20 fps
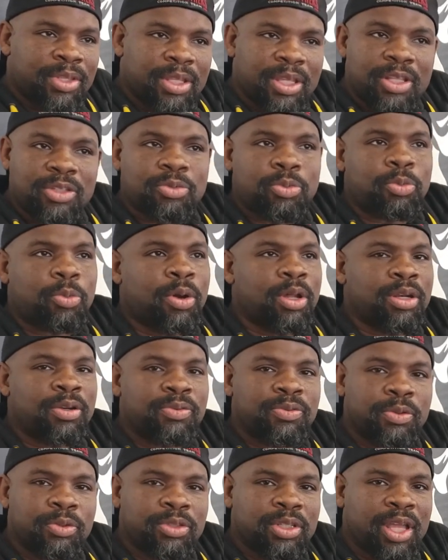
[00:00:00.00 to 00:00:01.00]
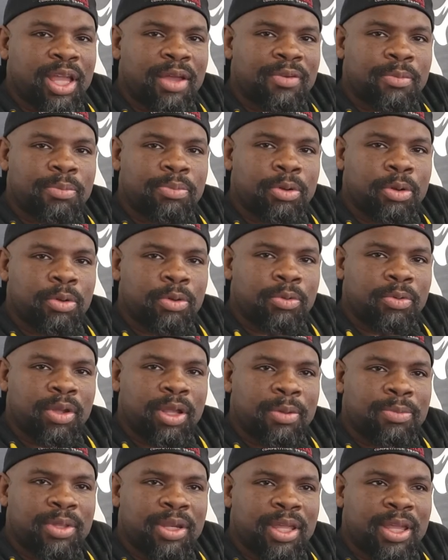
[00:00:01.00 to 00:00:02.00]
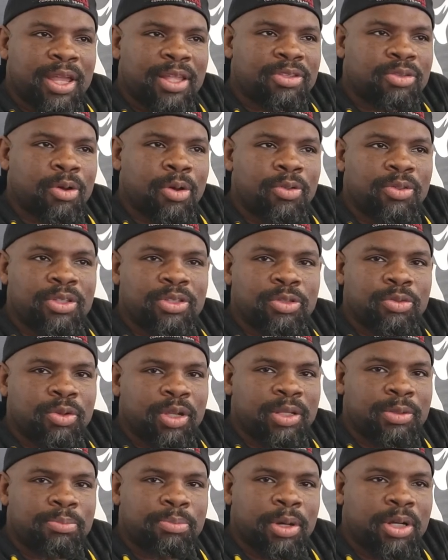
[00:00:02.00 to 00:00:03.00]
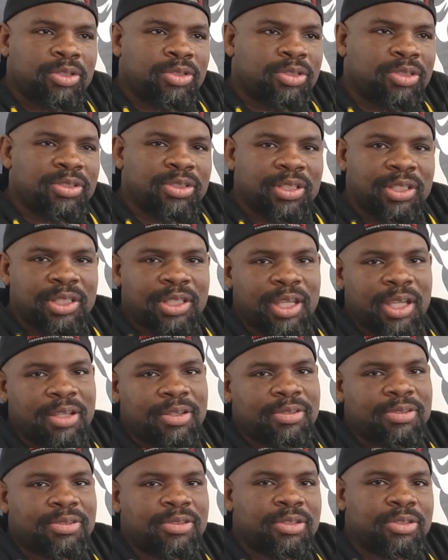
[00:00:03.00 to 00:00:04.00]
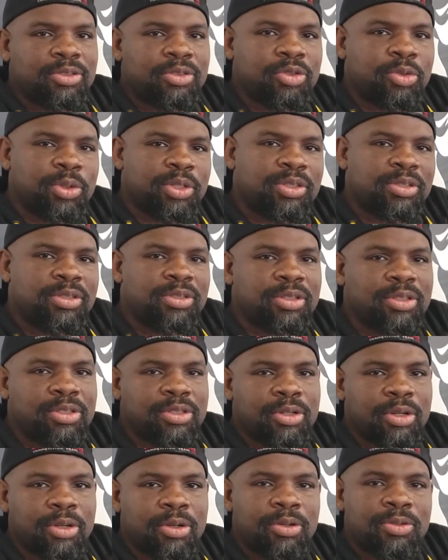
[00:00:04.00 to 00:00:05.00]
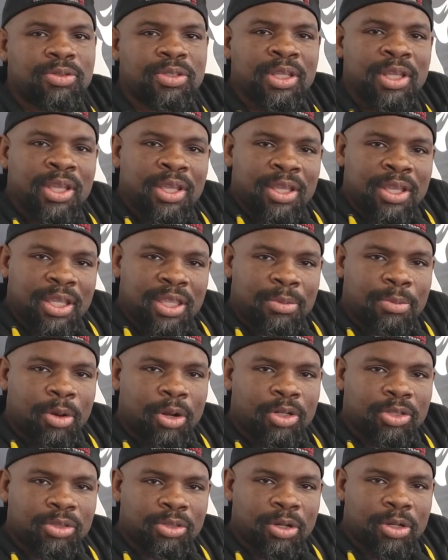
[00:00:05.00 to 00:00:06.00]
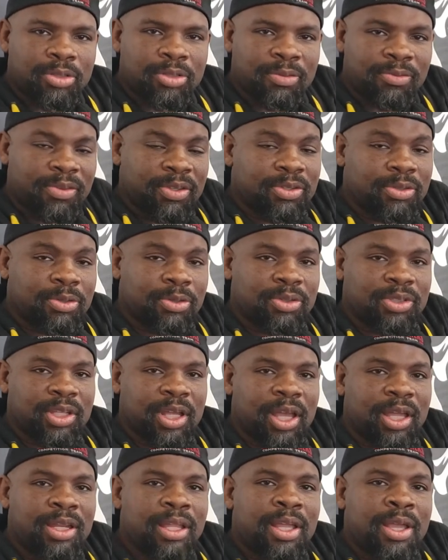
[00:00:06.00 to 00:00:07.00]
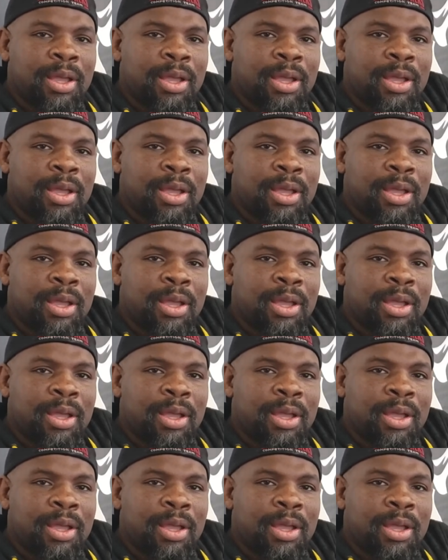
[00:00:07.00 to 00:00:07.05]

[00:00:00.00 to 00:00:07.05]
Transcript: It's wonderful to have a program that has all these great punches and kicks and twists and turns in the martial arts, the physical side,